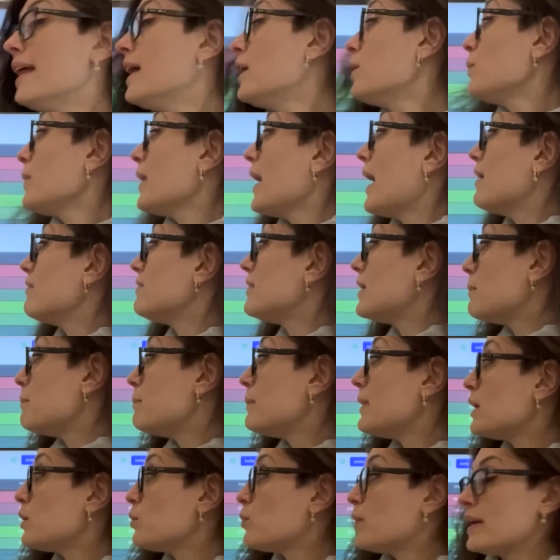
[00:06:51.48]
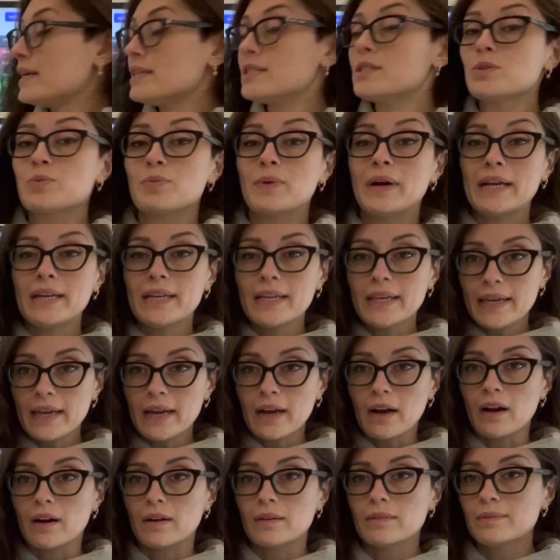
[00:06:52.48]
Then we have the Midwest right
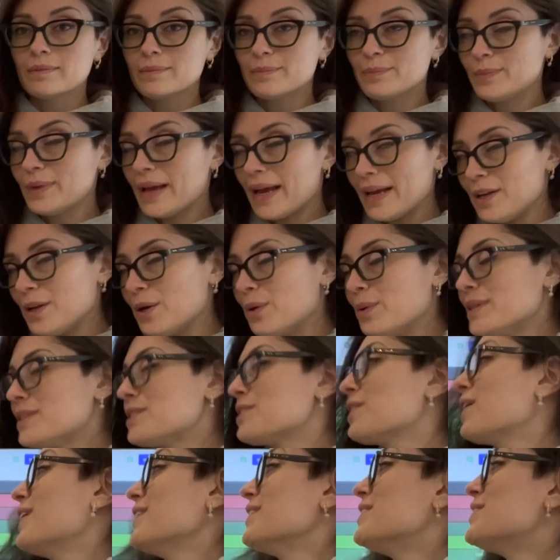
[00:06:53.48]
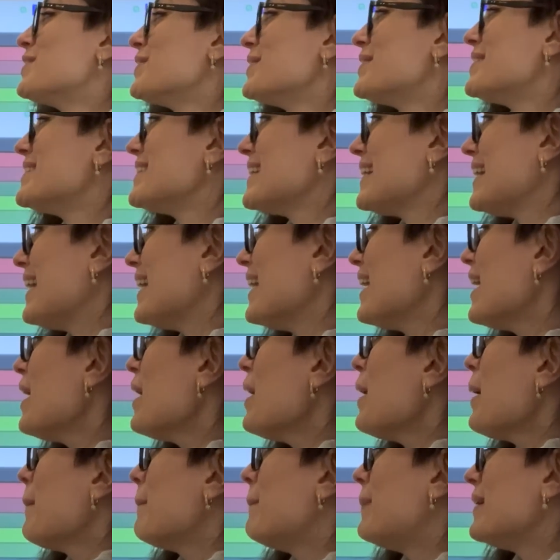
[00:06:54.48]
here. I know it's hard to see,
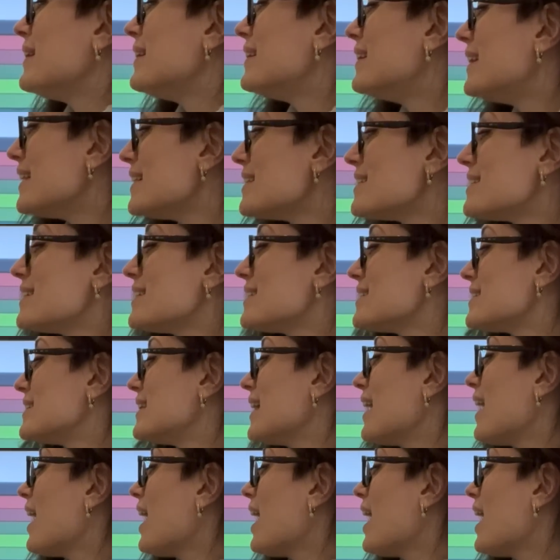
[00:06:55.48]
but this is the